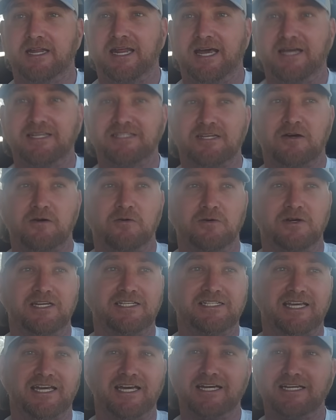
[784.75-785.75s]
and as
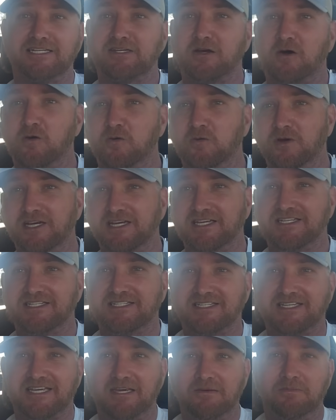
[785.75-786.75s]
always, guys,
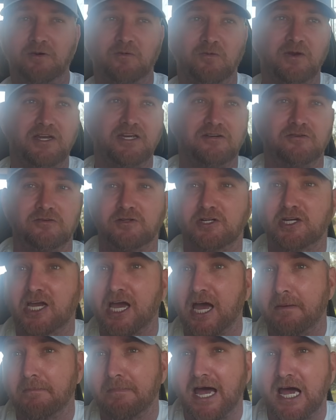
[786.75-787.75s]
always keep it real.
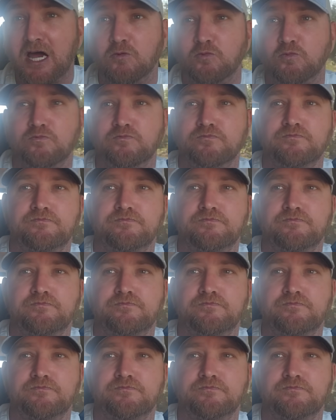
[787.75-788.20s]
Come out.